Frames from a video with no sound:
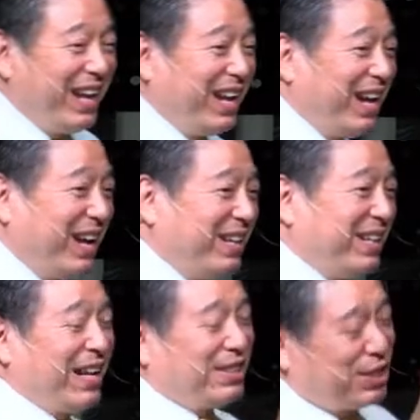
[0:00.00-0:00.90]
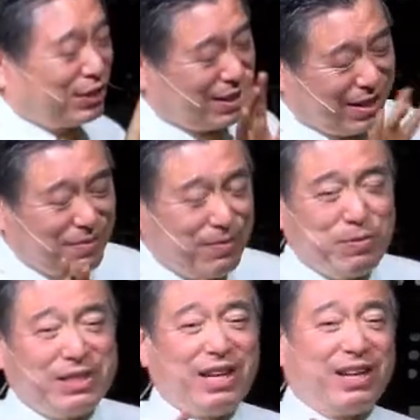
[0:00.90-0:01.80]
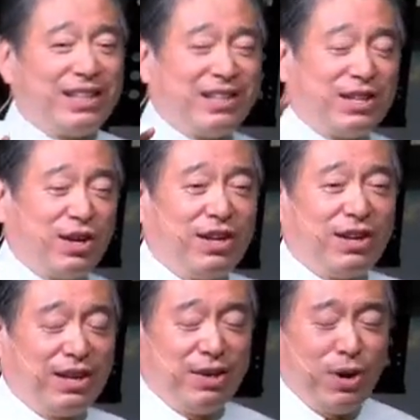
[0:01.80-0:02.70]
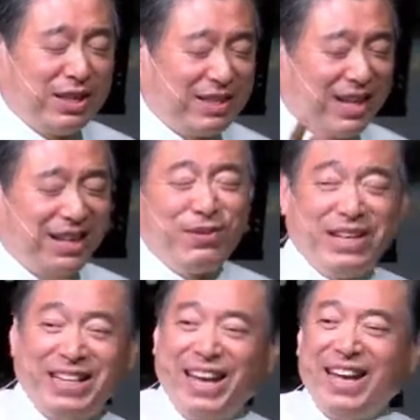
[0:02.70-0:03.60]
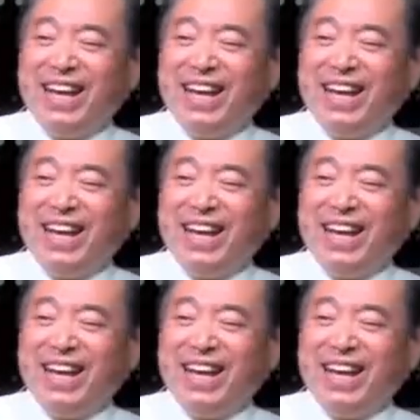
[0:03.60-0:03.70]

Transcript: Uh, that's just a mistake. It, uh, erase that, erase that.